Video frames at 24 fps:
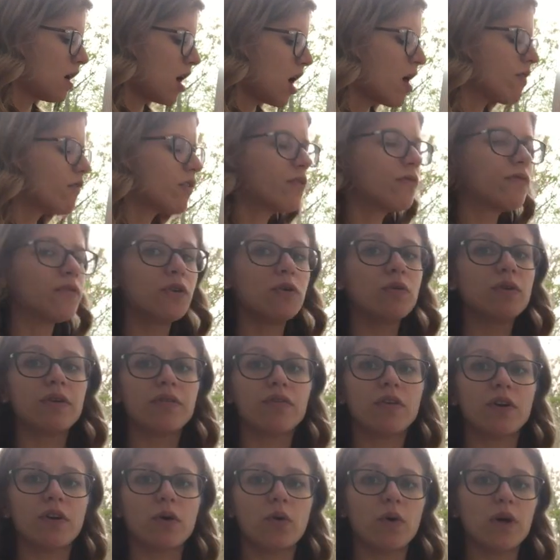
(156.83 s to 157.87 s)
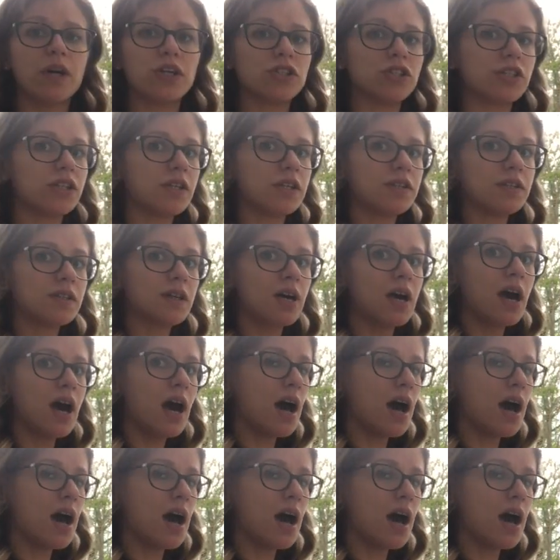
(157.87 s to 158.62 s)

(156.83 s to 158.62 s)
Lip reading: of a few different equations.